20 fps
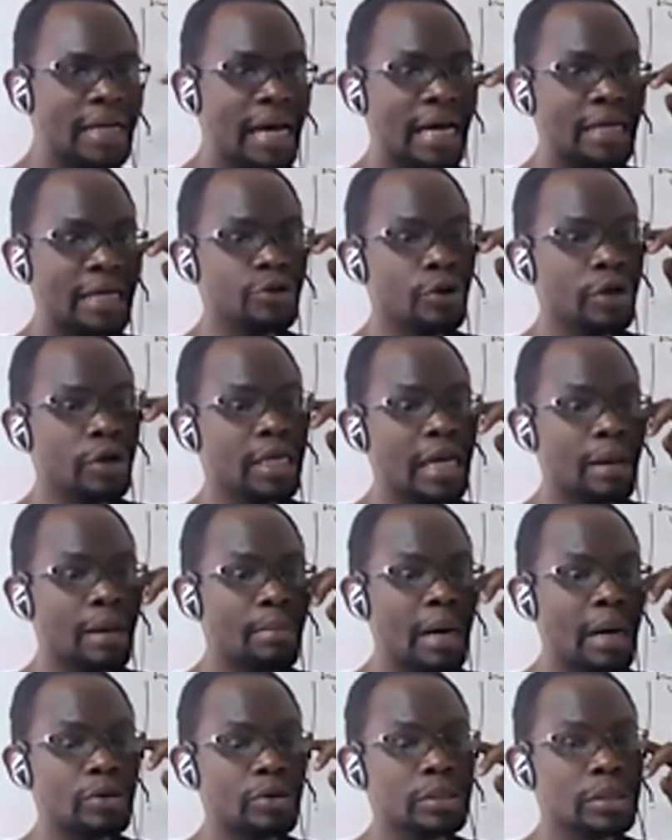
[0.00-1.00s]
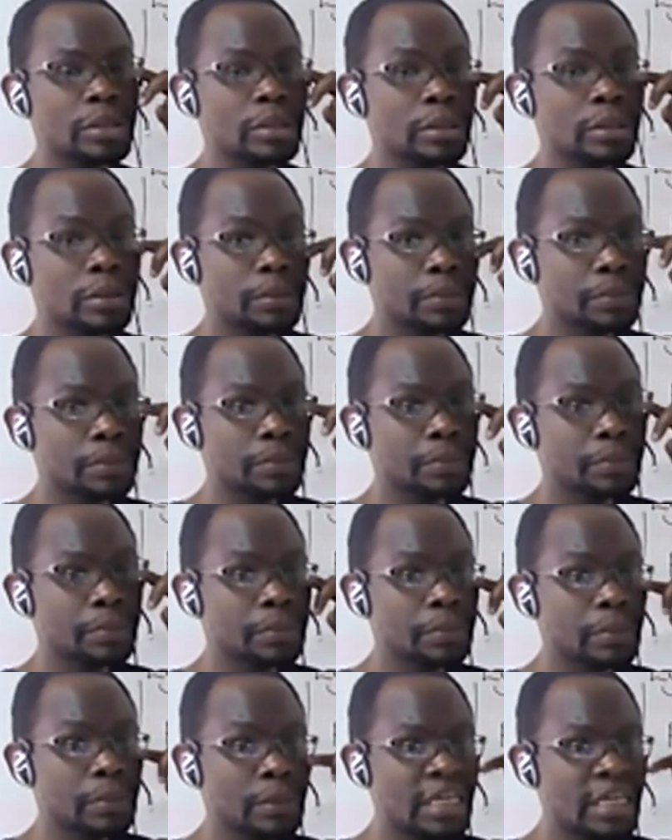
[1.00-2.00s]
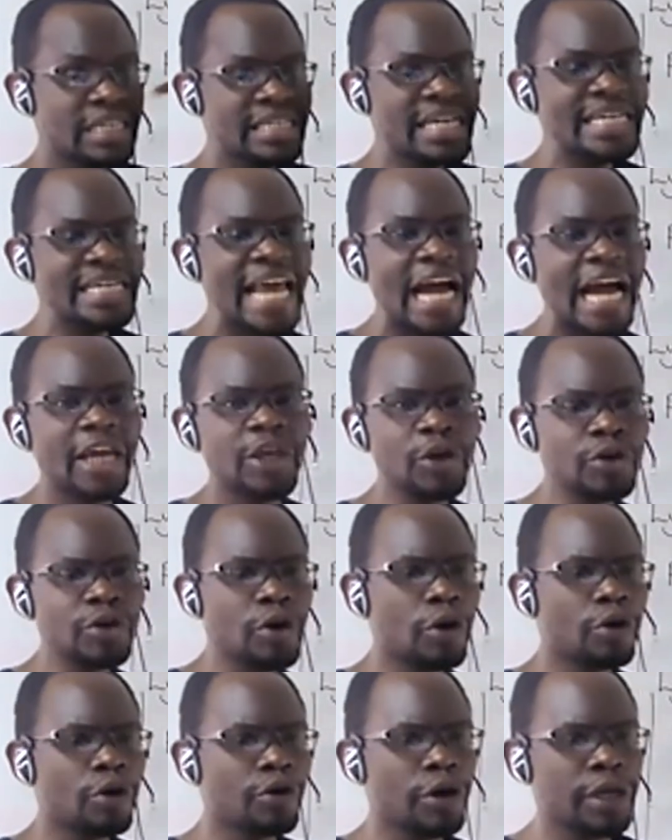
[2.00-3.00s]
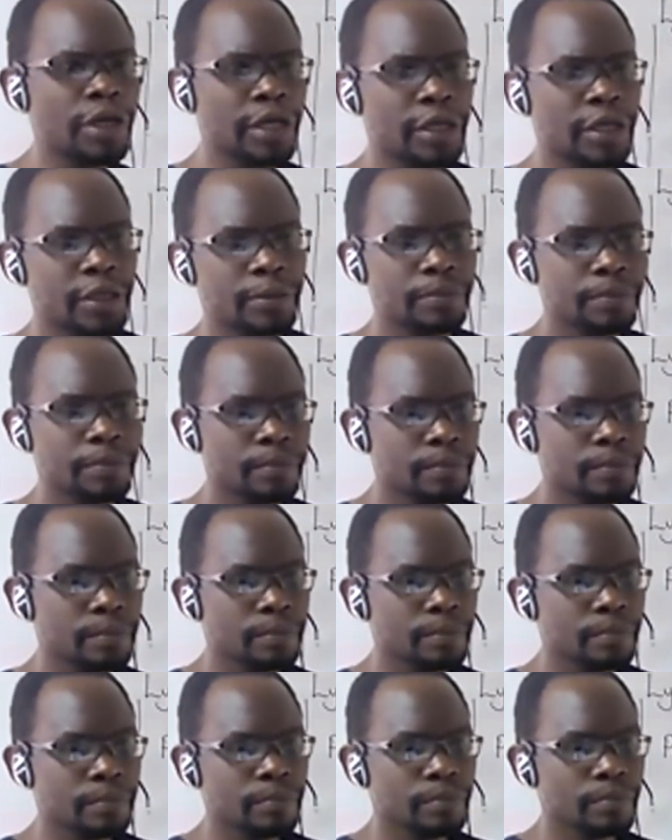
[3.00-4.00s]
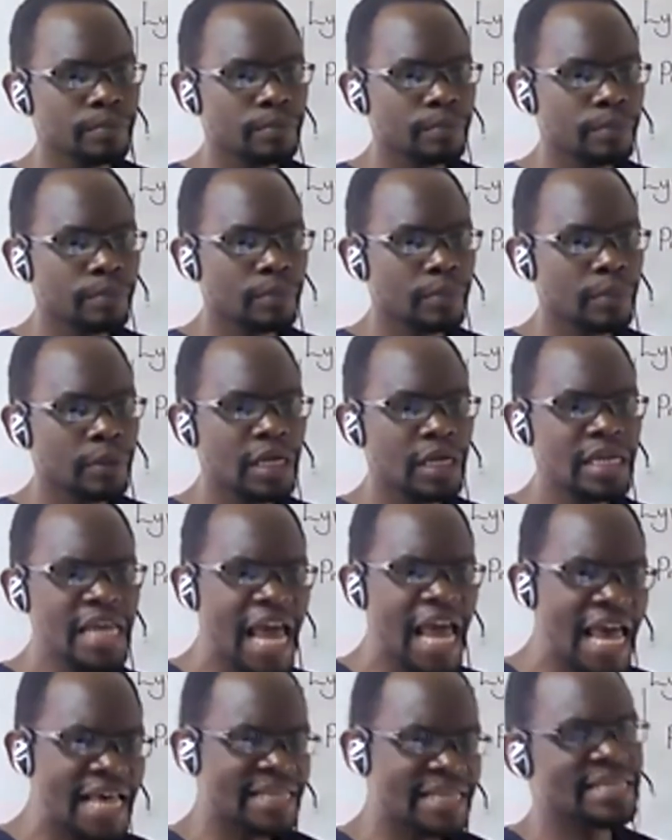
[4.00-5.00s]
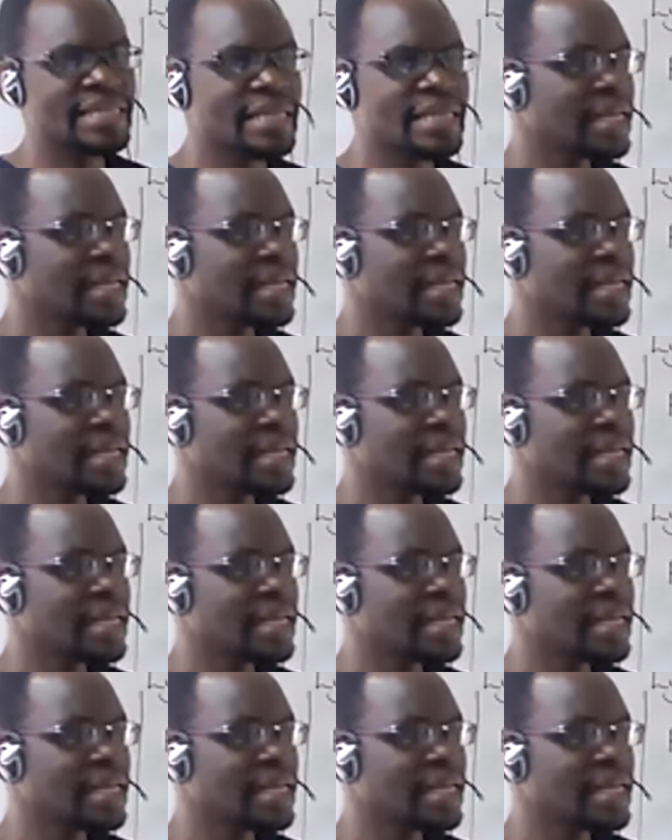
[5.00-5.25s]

talking about, is it acute or chronic? Yes,